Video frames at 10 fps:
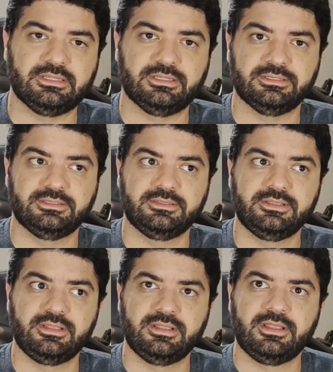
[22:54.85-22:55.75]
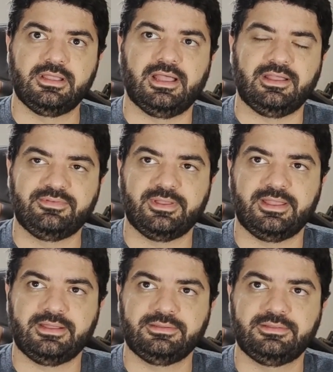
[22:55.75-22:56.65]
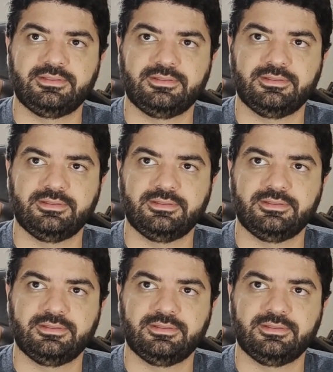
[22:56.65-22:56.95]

and I've had